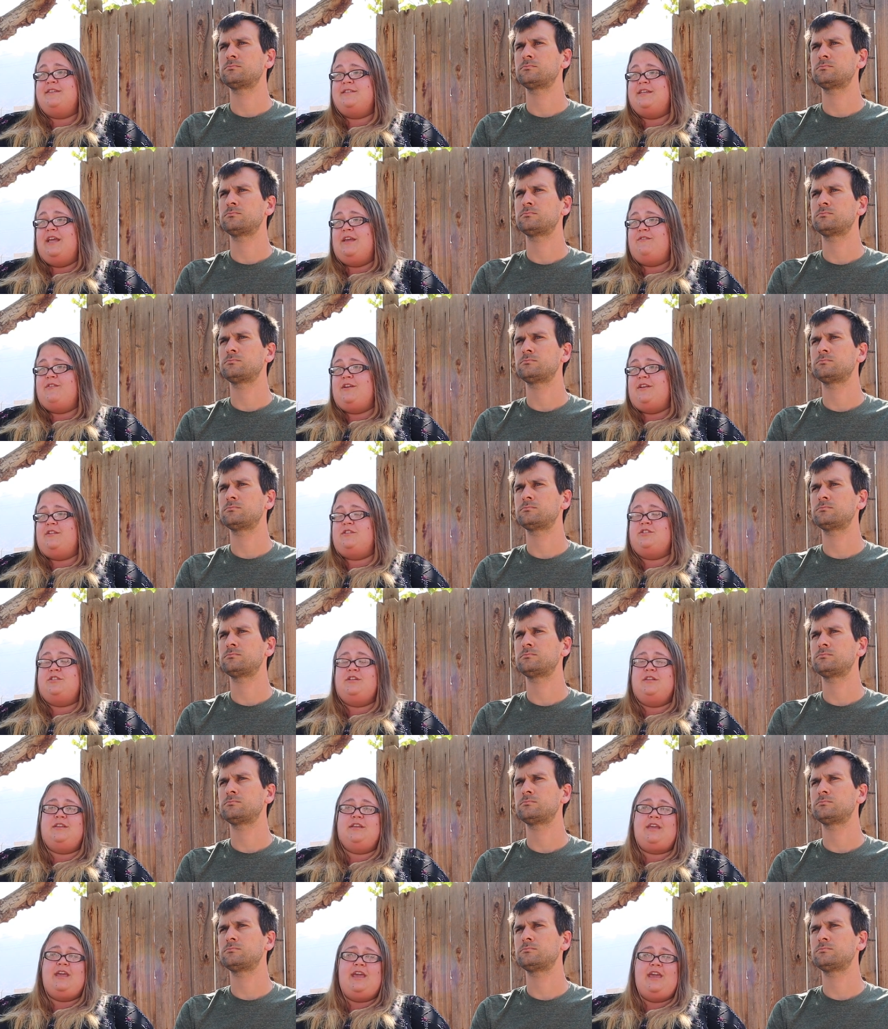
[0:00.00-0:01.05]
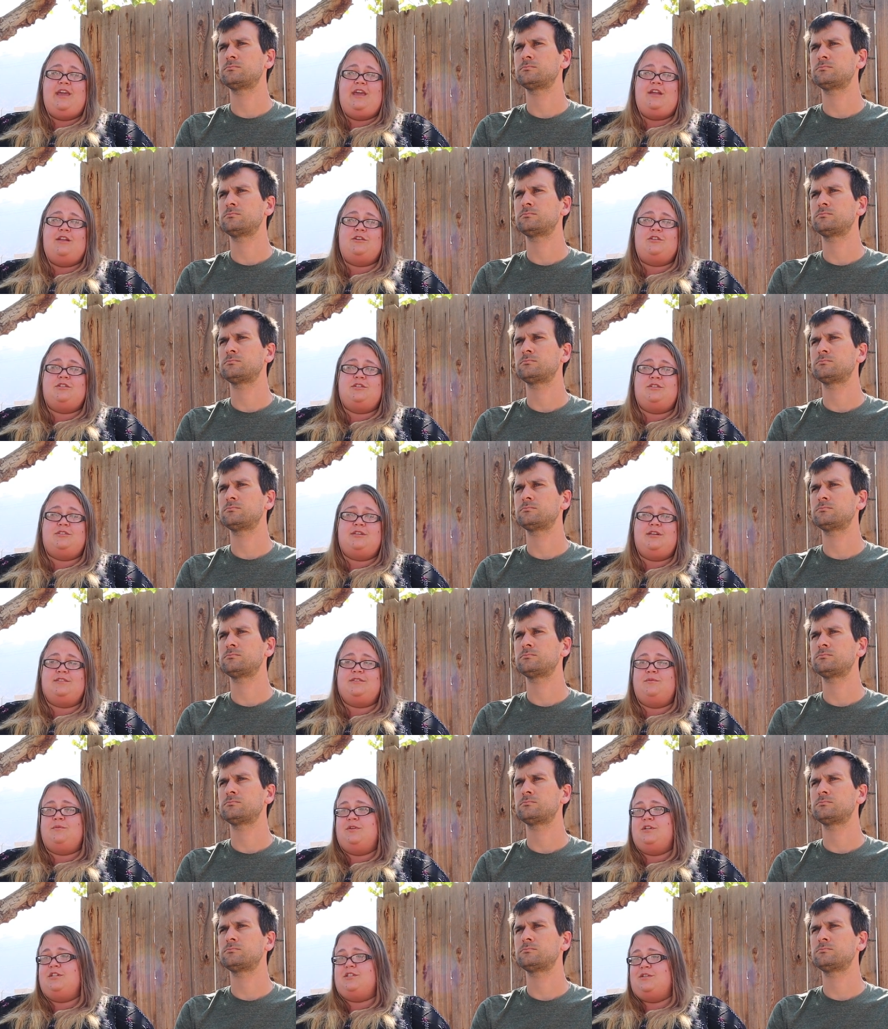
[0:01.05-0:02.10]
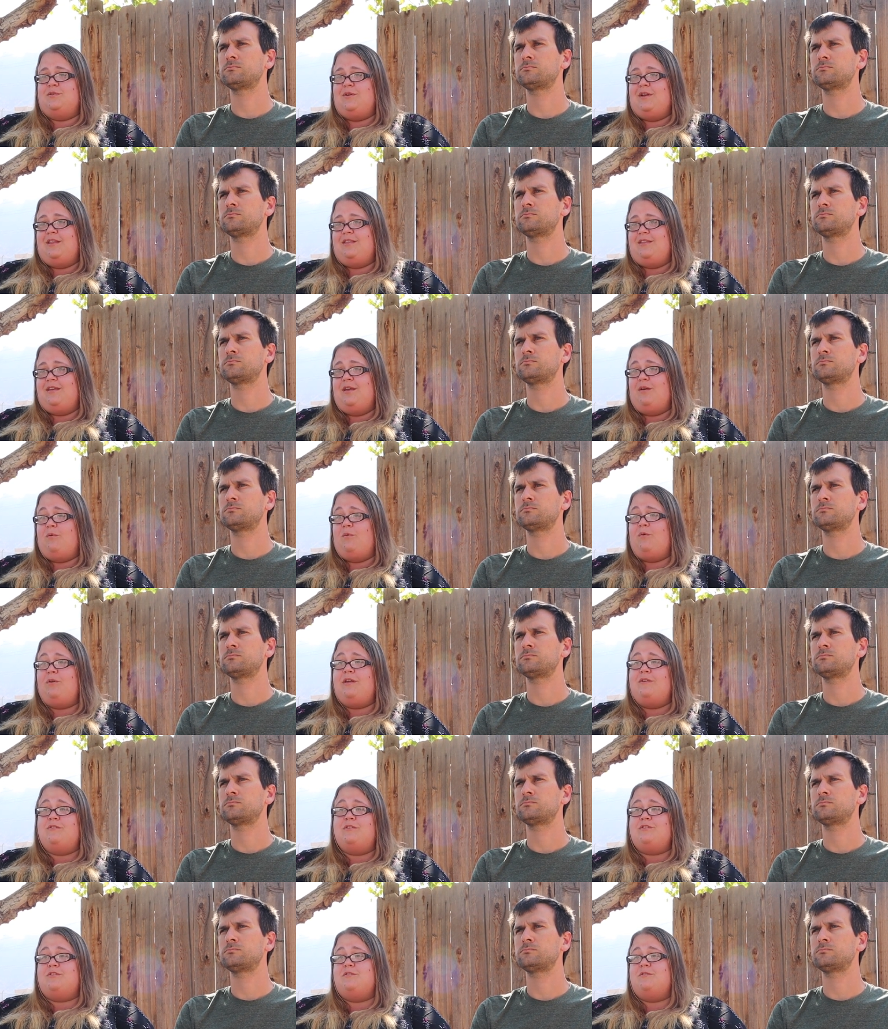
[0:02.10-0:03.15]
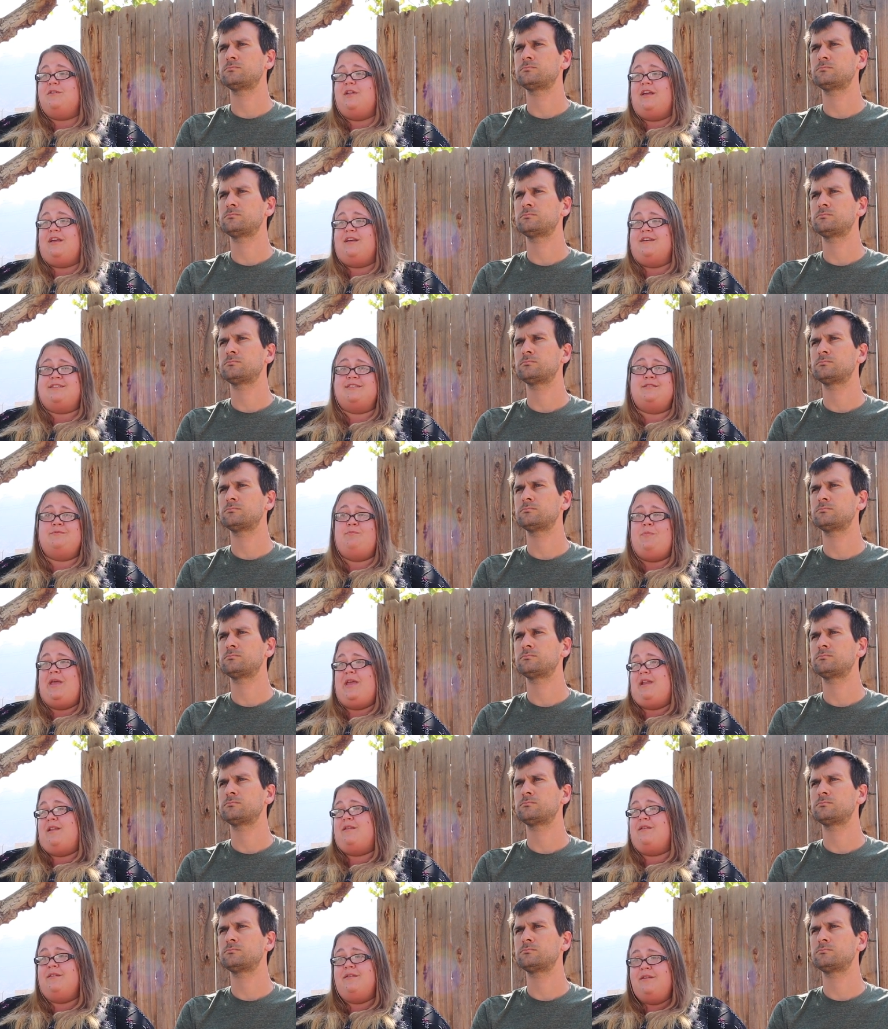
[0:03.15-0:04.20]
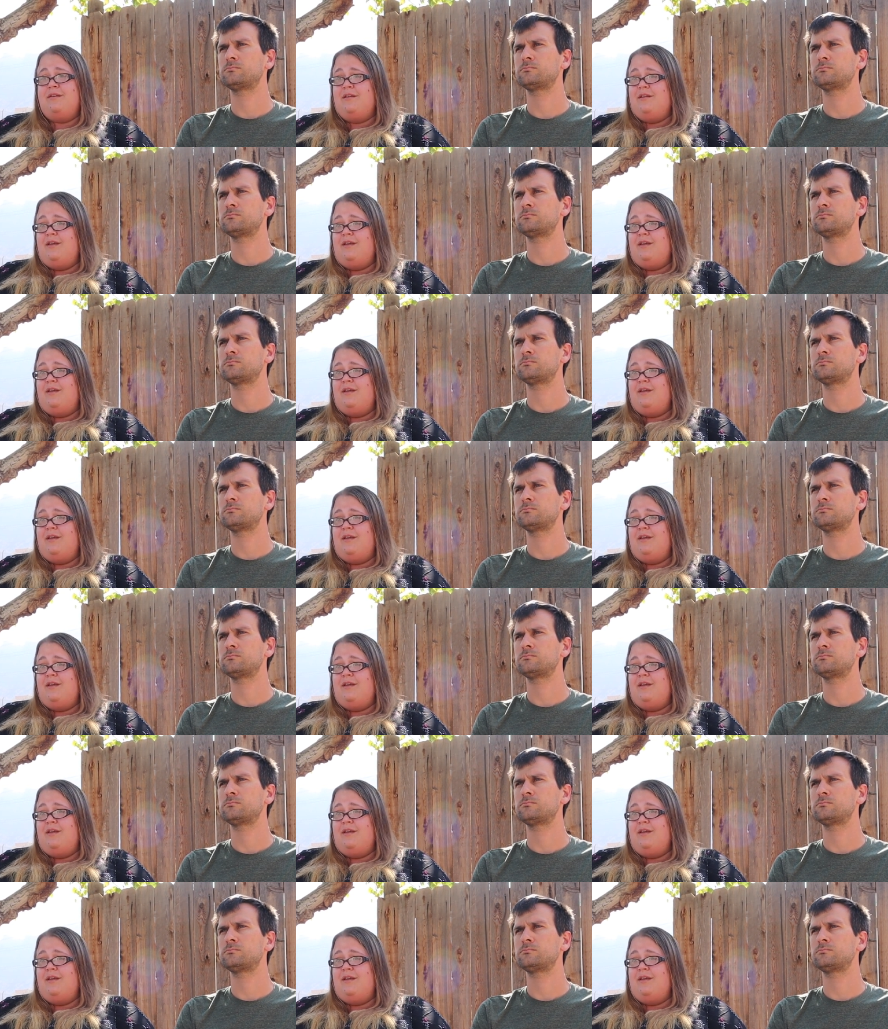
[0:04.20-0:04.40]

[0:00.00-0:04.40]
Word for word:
Speaker 1: to David to the cage, doesn't want to do anything, won't even do like a spin.